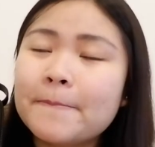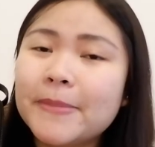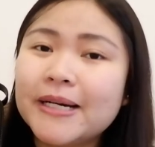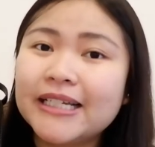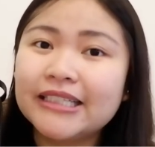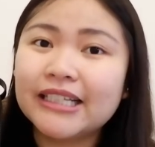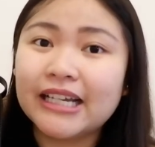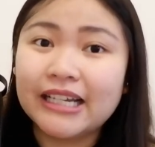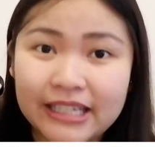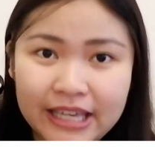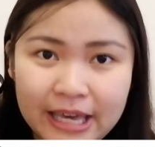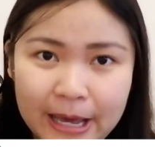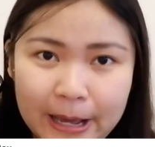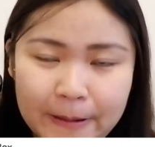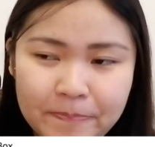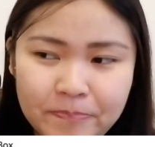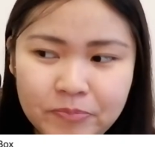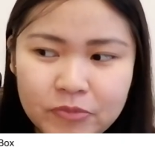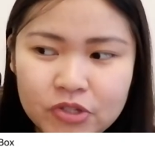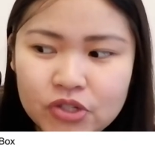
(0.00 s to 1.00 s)
But
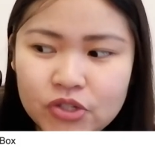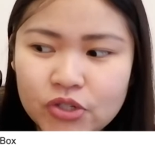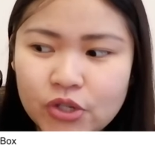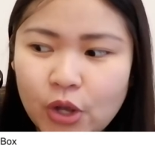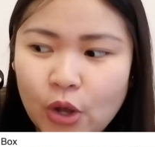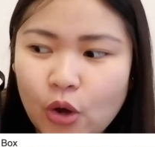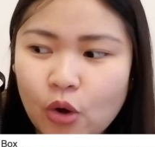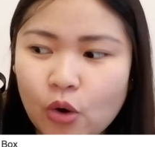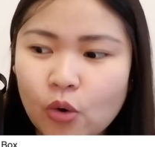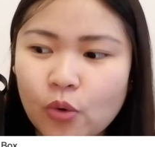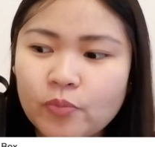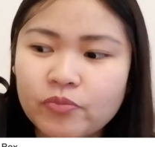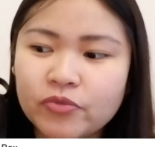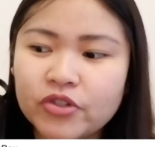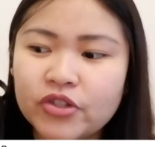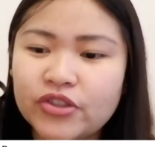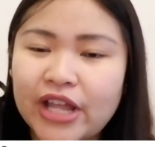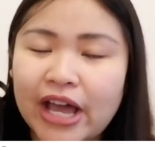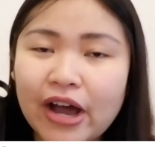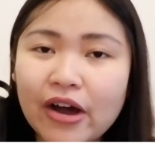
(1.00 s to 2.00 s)
yeah, so
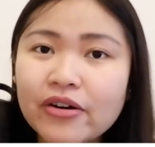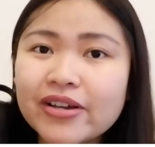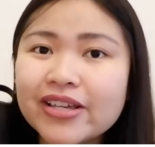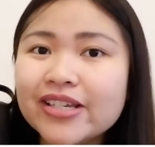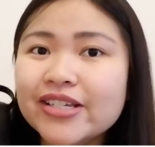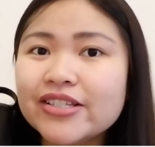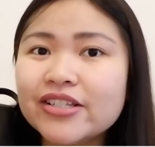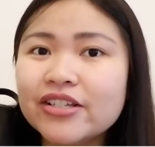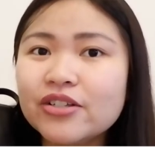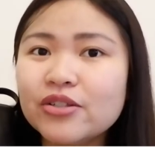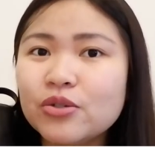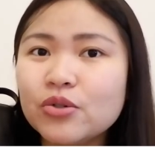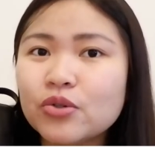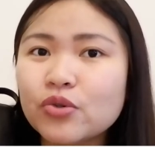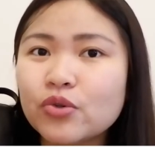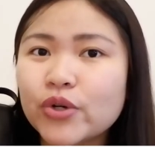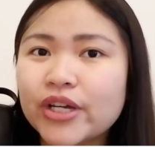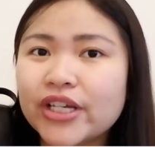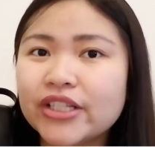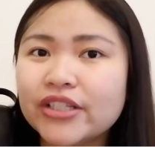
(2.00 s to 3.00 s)
now he's the new
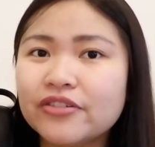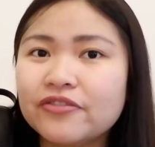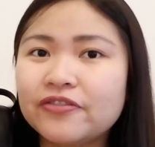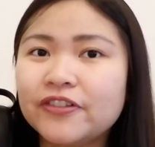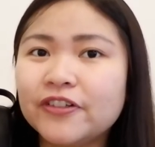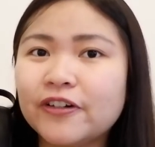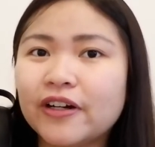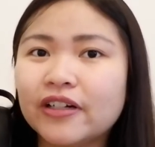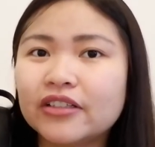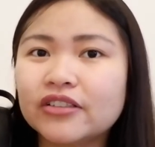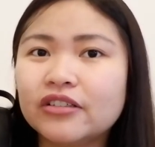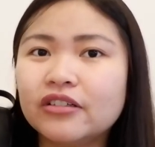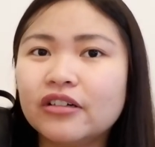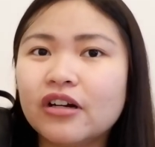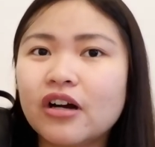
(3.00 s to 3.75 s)
creative director